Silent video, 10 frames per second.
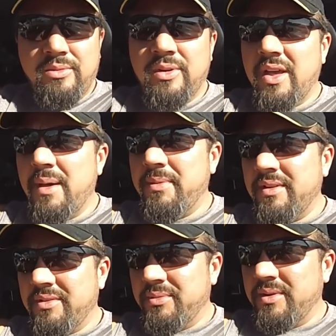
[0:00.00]
What
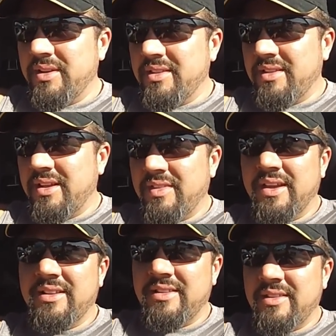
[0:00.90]
happened to when they
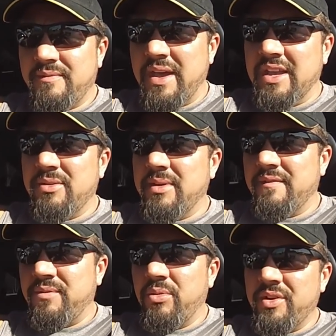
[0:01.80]
like did the
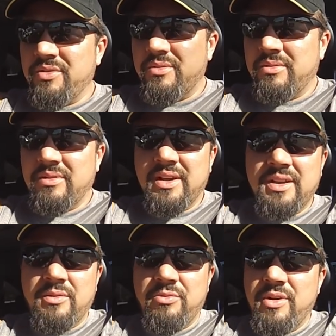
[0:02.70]
vacuuming for you? Kind
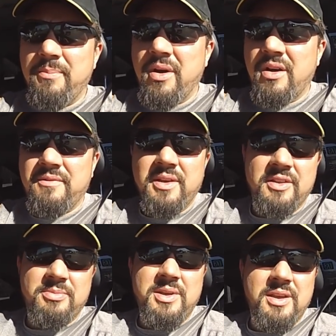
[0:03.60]
of a ripoff, if you
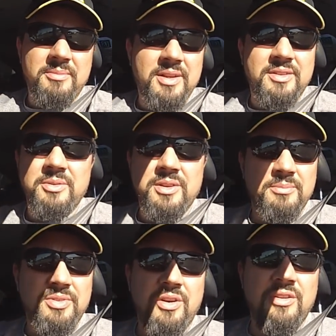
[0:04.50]
ask me. I'm not doing
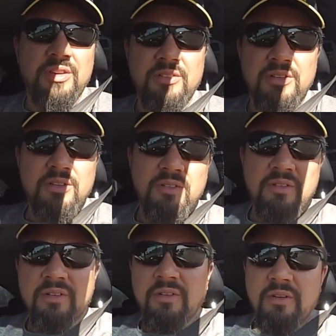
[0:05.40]
it. Sorry.
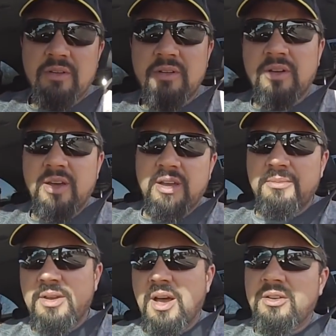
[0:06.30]
I
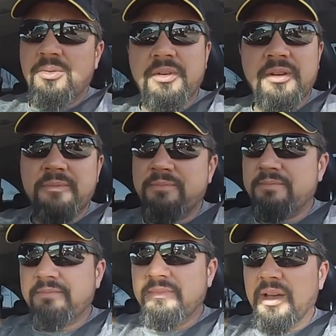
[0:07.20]
am not doing it.
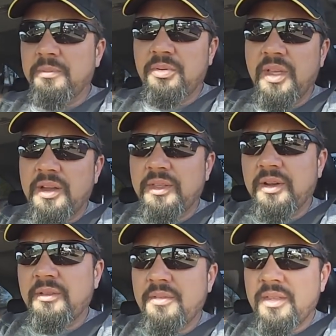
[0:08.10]
I pulled out of
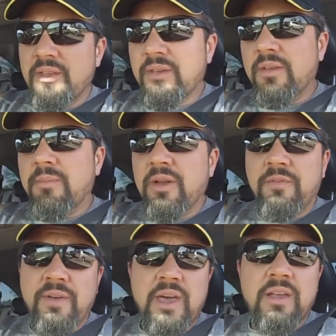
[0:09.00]
there. Matter
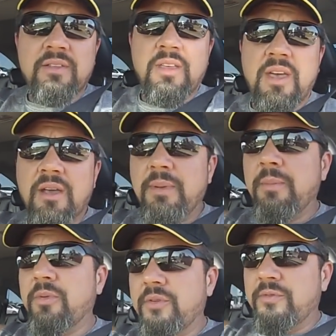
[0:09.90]
of fact,
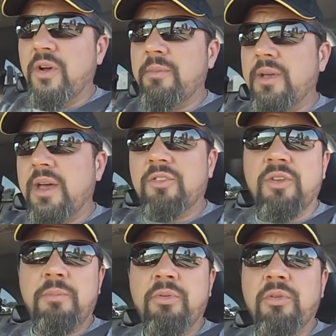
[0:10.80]
people were in front of me. I
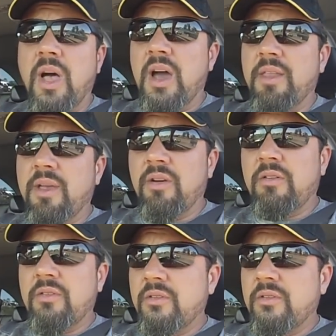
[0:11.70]
actually pulled out of there.